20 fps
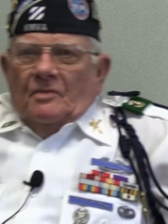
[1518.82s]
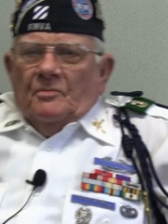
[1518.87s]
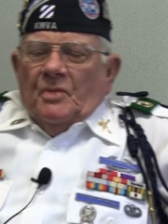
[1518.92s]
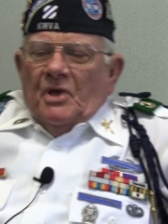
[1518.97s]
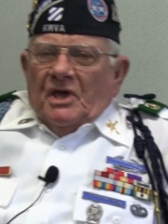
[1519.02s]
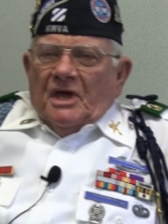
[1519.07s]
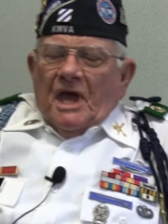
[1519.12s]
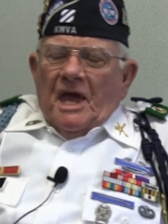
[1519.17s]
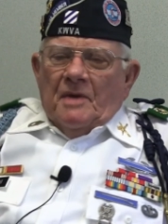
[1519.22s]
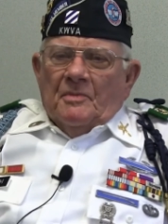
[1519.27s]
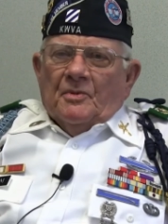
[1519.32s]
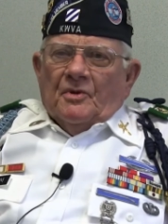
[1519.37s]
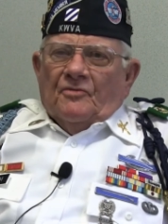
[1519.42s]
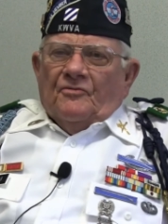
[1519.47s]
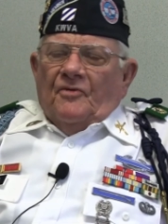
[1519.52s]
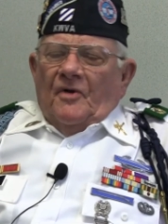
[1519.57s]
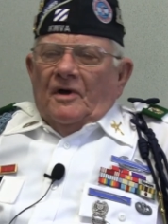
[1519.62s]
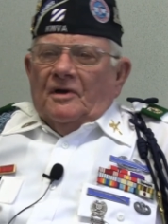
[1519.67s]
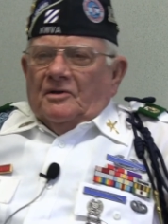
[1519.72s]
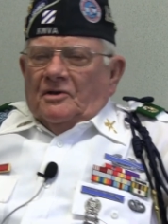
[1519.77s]
became
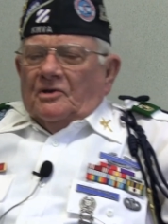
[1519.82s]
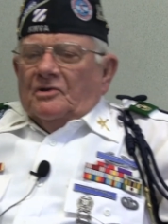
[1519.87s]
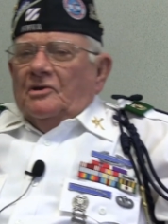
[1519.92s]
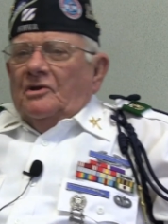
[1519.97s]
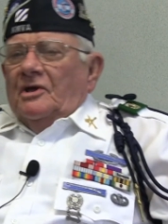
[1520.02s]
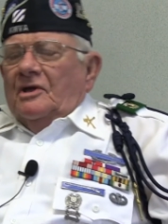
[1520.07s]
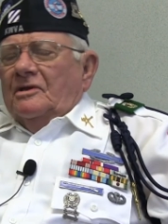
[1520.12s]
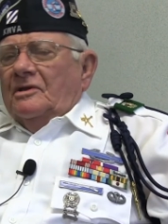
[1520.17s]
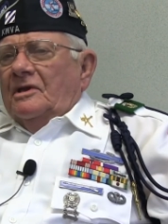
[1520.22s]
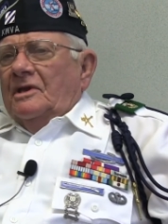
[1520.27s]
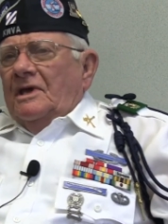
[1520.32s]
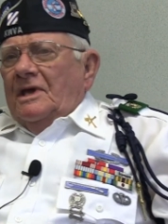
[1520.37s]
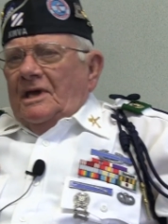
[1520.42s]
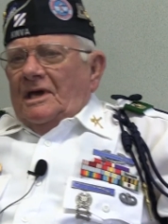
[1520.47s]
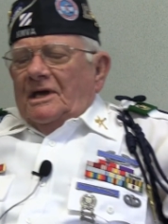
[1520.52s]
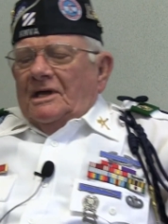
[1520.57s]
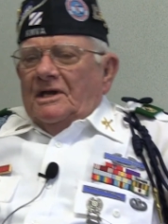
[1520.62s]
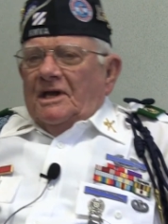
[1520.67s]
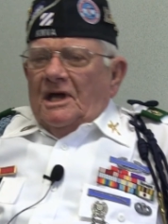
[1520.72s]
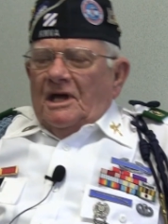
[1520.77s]
infected and
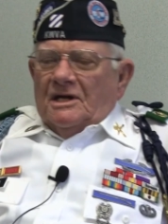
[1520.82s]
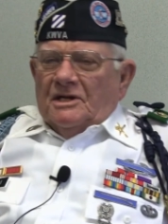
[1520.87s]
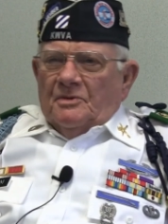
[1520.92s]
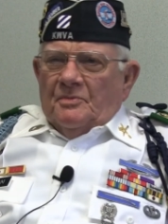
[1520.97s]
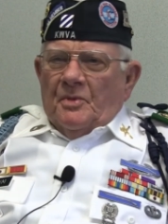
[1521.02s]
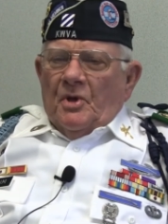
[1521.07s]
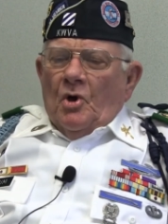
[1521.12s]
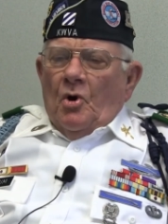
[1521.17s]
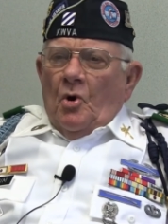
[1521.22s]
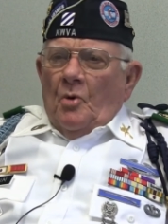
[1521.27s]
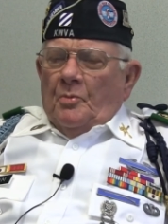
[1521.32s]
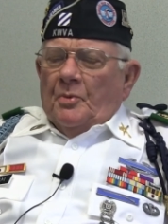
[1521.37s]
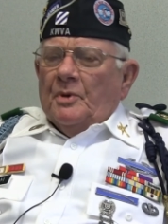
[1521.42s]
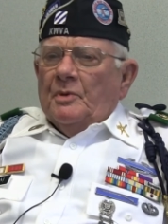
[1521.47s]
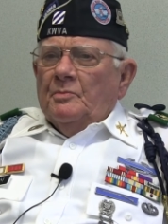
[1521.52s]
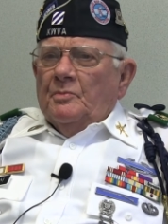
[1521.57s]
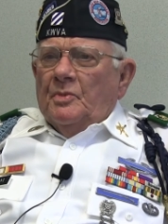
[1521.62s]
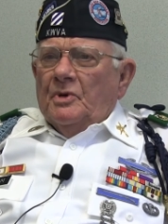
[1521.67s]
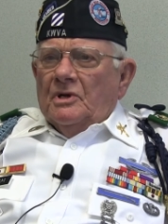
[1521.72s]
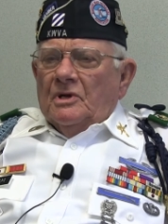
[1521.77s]
it had to be
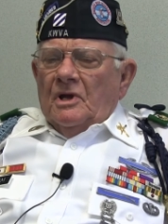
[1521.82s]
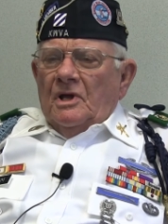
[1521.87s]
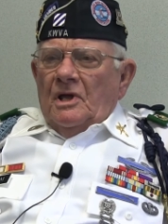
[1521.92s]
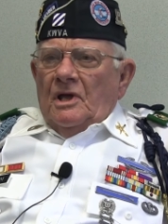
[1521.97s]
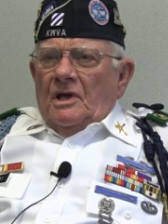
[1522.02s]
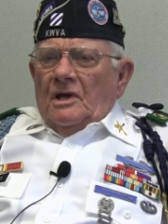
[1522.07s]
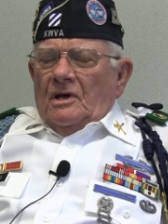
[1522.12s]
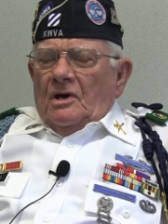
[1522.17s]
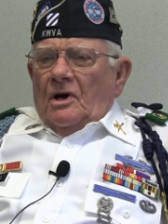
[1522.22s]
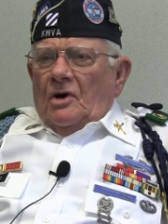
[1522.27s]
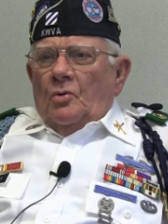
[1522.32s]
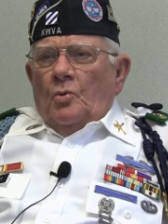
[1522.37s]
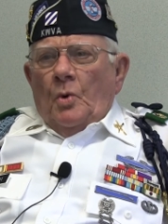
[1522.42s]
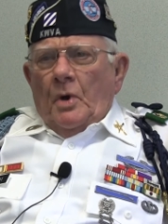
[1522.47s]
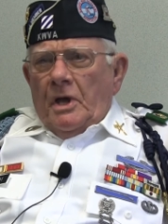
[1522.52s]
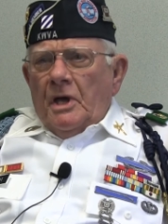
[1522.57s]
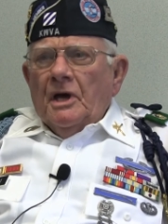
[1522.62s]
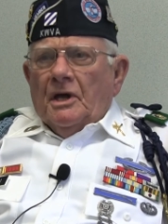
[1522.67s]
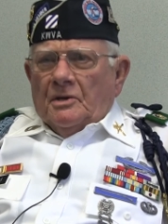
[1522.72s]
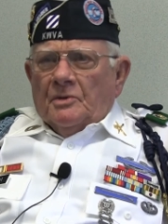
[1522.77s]
opened, but uh,
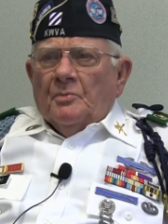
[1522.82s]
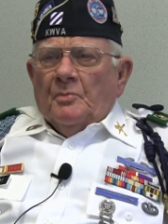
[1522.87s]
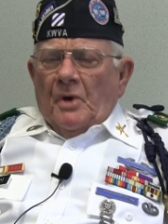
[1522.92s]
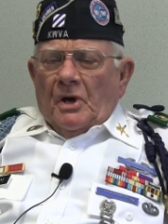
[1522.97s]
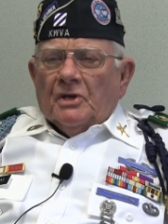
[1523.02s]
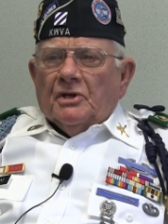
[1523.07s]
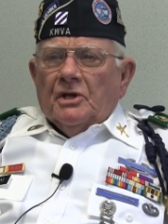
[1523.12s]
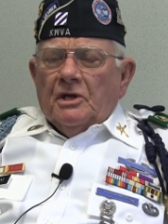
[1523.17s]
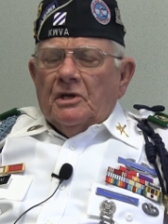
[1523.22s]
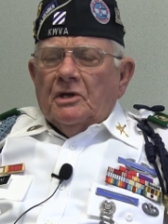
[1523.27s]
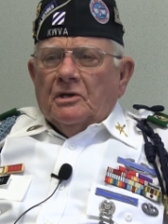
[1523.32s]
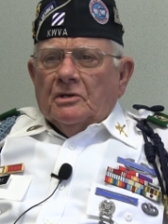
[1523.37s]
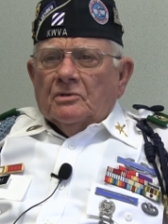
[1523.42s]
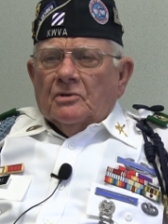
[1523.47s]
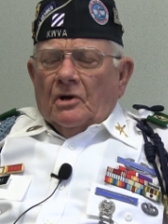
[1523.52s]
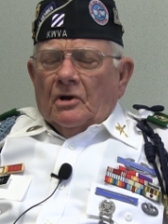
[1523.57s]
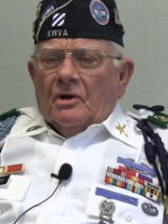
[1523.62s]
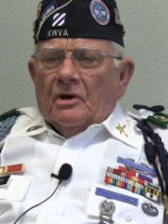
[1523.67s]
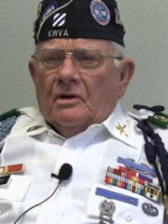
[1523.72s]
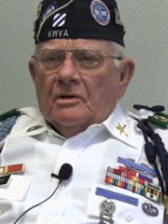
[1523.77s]
we had a medic
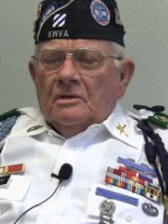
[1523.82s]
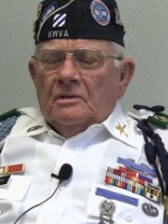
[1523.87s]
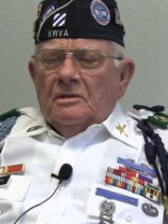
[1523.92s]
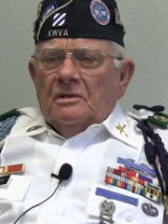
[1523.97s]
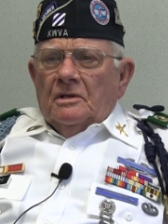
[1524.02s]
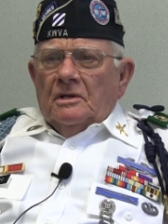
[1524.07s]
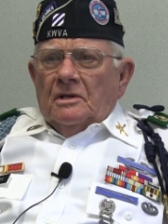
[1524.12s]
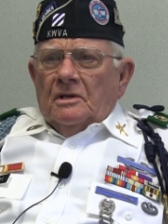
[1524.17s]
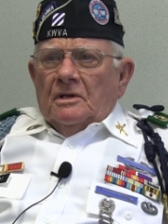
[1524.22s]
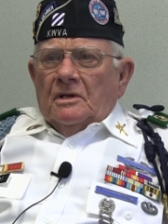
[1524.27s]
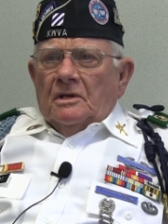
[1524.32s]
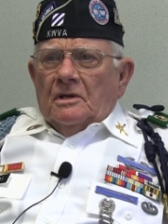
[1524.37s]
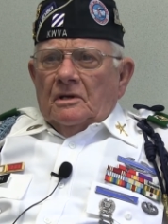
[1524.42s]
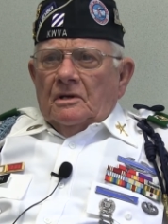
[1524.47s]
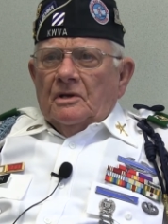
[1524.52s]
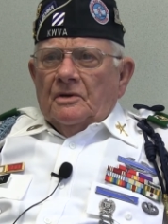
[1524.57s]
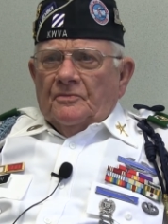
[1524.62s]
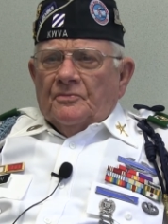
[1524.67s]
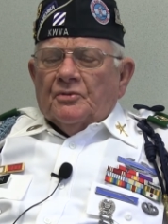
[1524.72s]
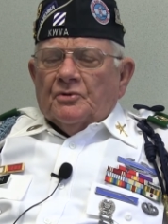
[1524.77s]
in our
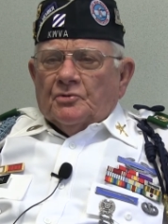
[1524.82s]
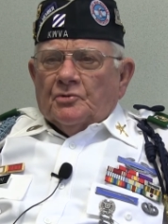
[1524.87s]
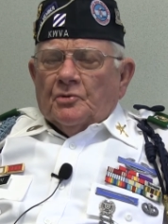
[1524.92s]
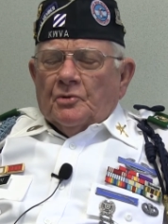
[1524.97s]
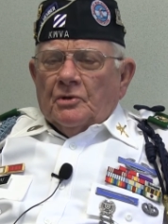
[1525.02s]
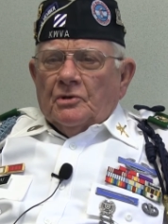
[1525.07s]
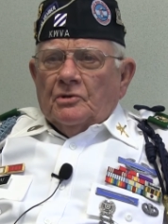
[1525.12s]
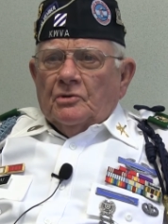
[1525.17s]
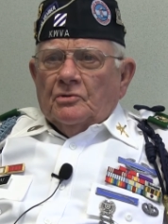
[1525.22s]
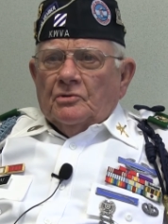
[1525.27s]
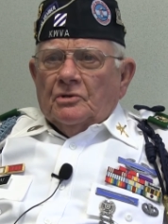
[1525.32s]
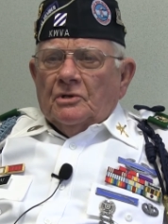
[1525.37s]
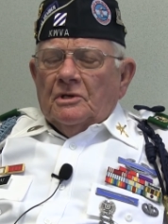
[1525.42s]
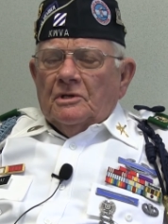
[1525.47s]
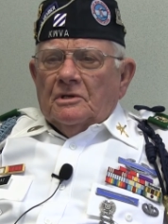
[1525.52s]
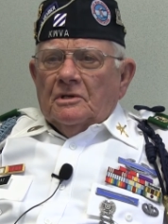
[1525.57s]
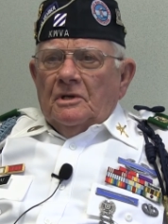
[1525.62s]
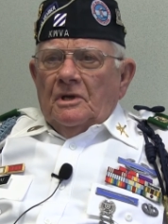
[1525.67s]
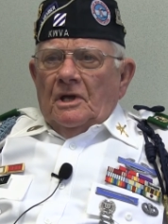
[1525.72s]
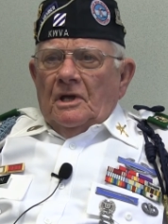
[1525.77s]
infantry Okay,
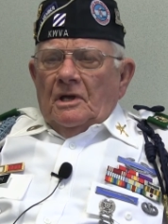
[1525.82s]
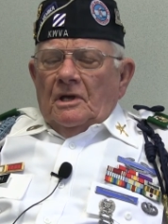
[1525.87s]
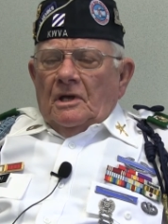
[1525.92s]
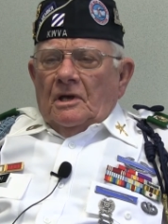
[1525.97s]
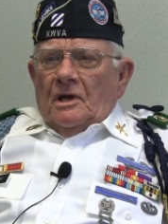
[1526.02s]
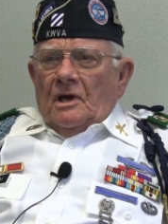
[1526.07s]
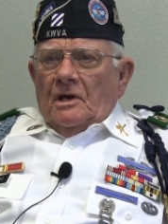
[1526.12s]
unit. yeah.